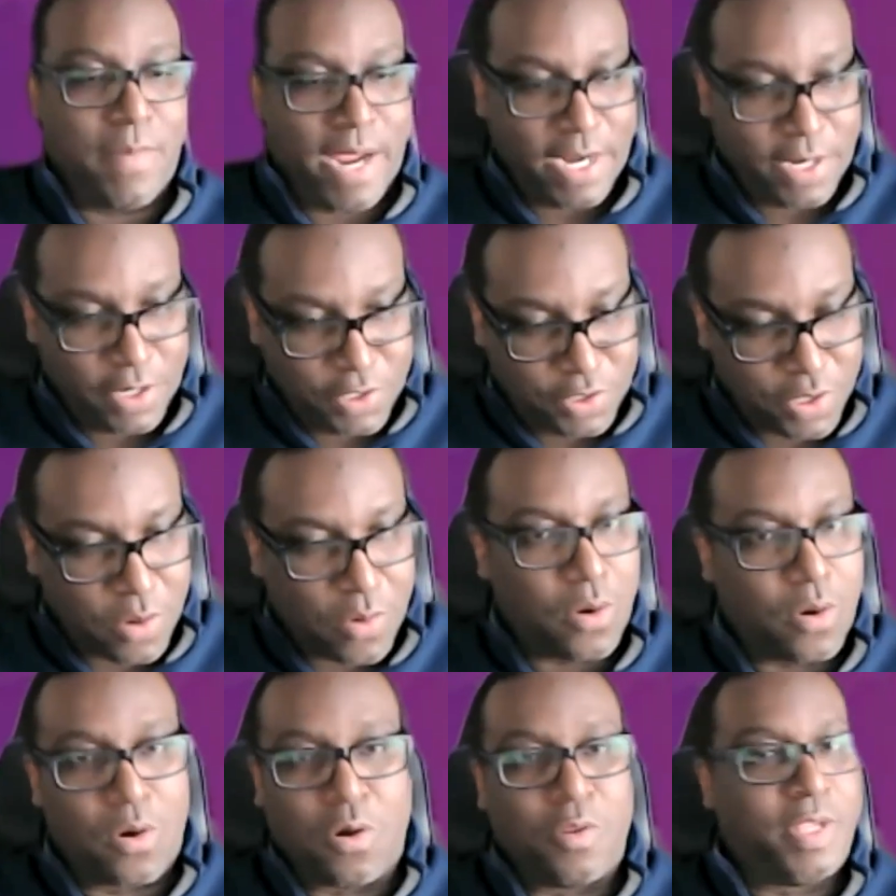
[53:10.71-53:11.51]

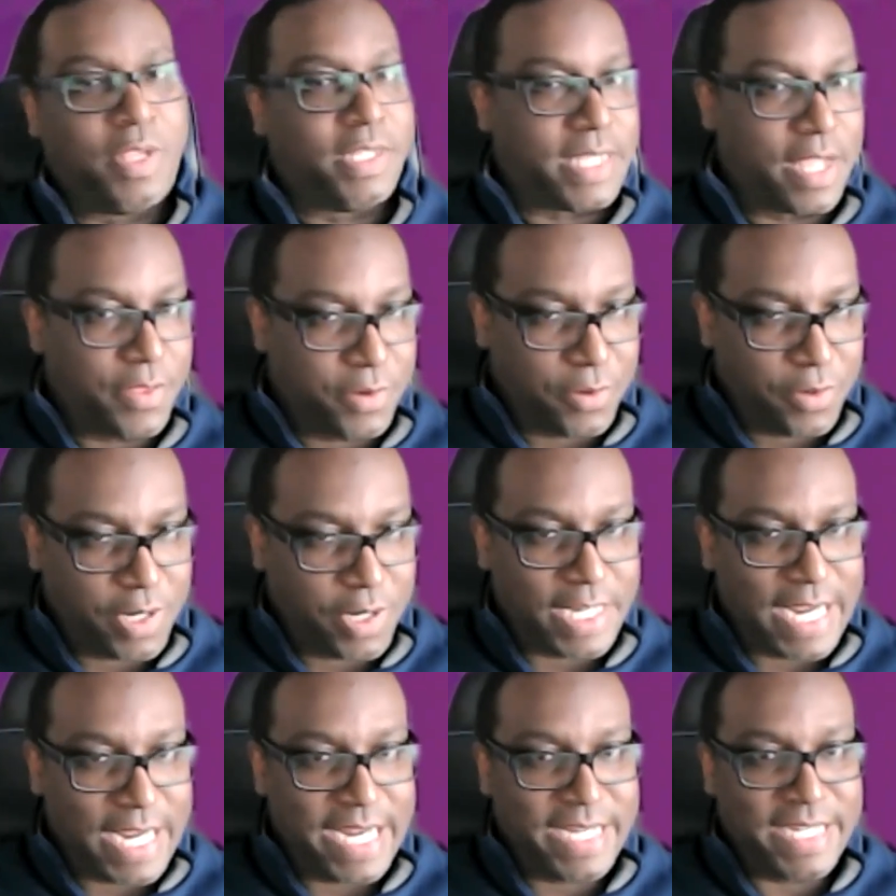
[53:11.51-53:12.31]
manager or this other
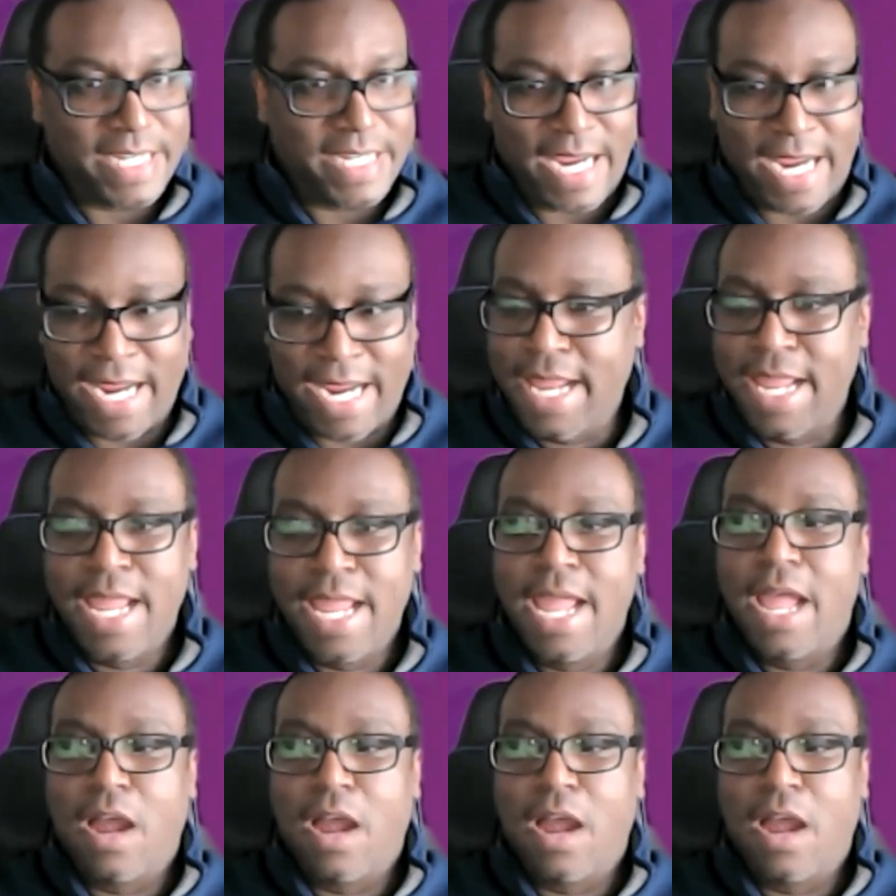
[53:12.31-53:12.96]
attendee.